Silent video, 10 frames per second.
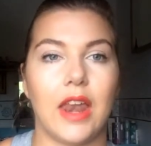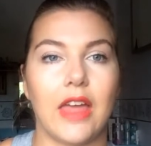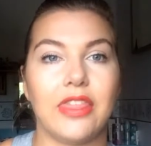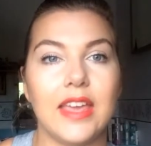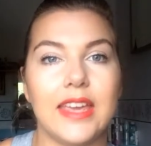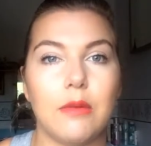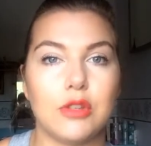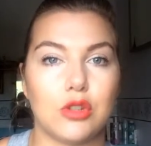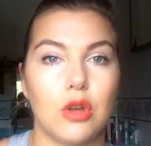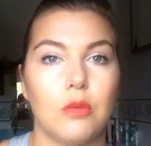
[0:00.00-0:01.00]
And I think it
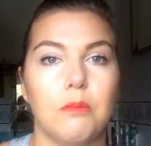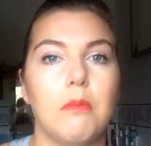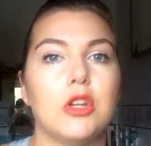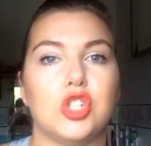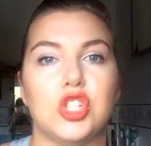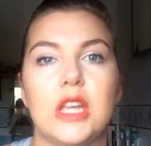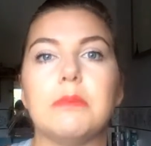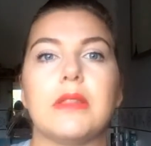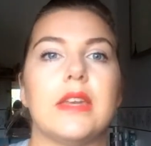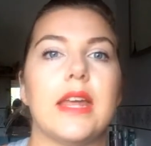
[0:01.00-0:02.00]
was much
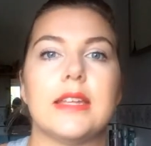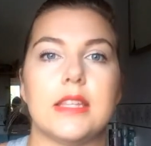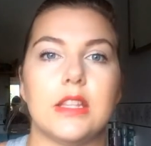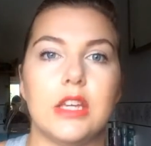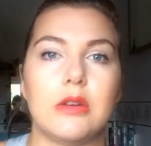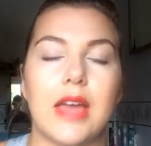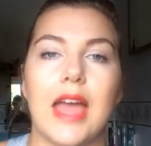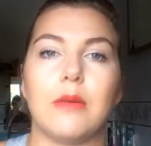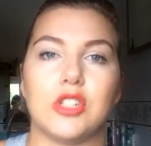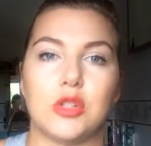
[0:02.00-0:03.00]
cheaper than it is in the
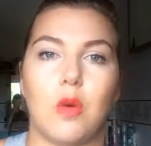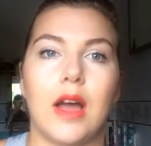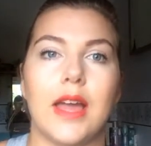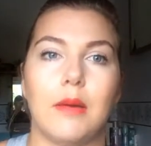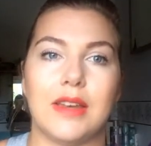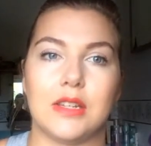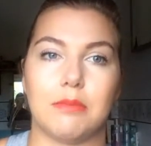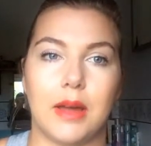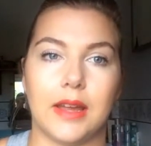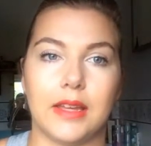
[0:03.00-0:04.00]
UK, which is why I ended
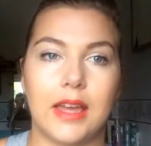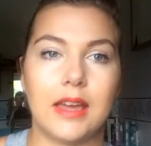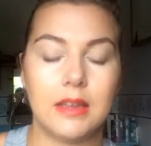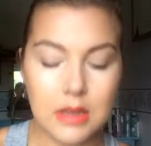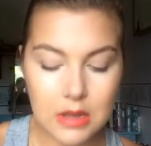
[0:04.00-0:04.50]
up buying it.